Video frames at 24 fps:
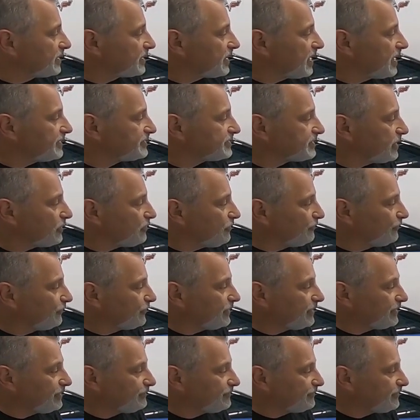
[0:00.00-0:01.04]
guys,
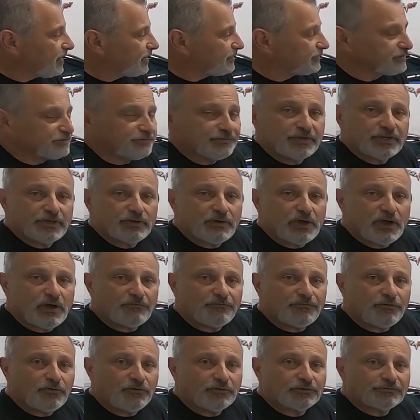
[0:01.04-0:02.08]
hopefully you found this video
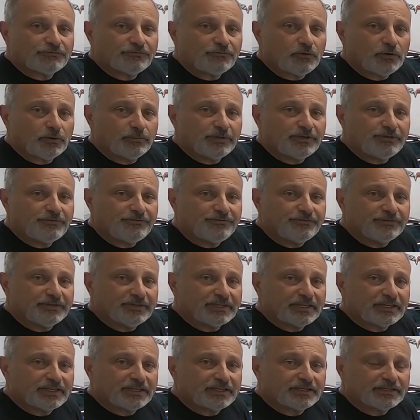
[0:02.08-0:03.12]
helpful and informative,
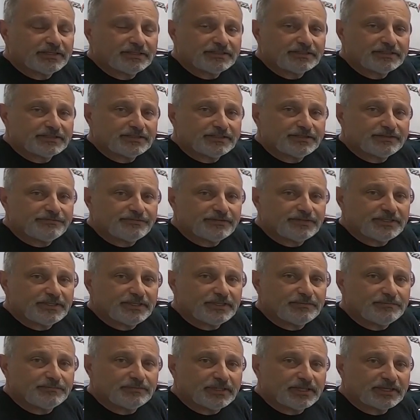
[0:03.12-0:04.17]
and if you
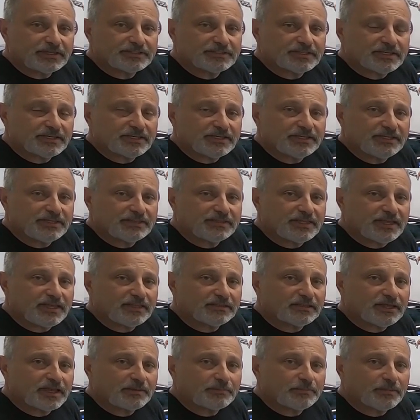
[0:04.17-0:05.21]
did, like I said, hit
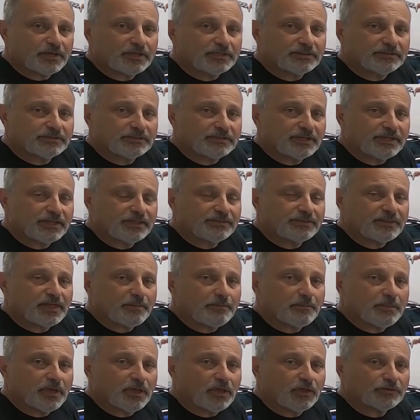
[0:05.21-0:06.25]
that like button, hit
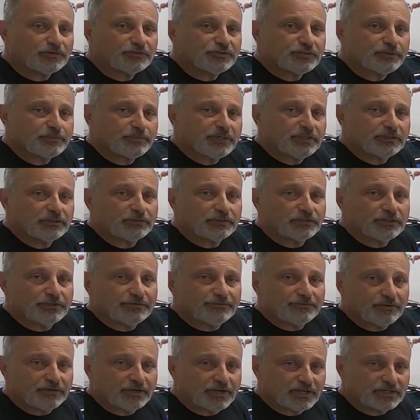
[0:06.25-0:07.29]
that bell so you'll be alerted
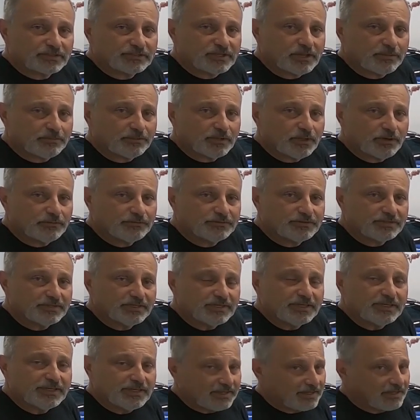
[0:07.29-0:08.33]
of our next uploads,
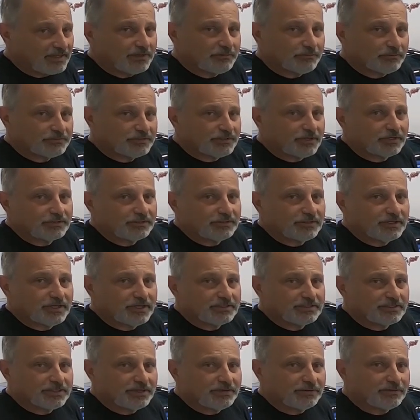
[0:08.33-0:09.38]
and we'll talk to you
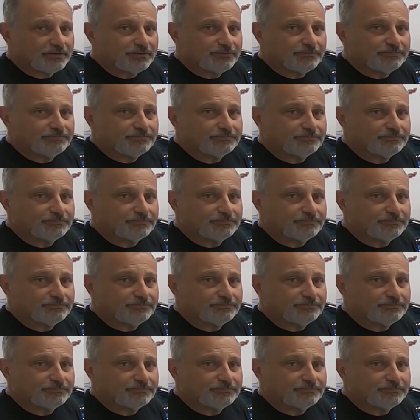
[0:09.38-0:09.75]
guys later.